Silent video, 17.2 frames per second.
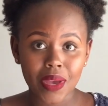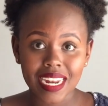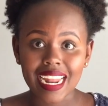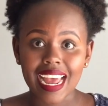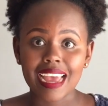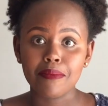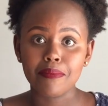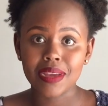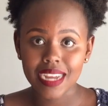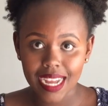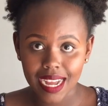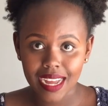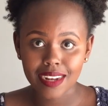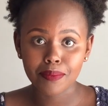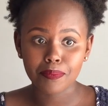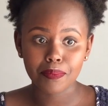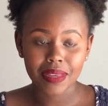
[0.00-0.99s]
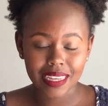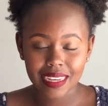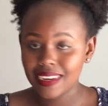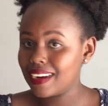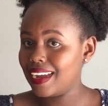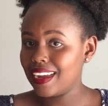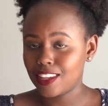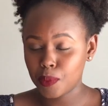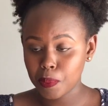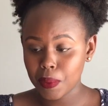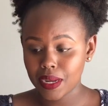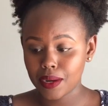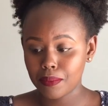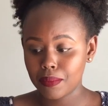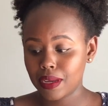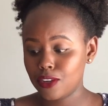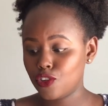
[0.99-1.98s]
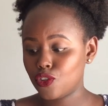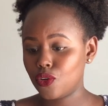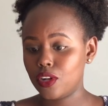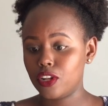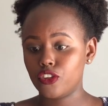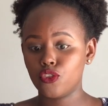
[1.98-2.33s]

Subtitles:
when I began being experimental.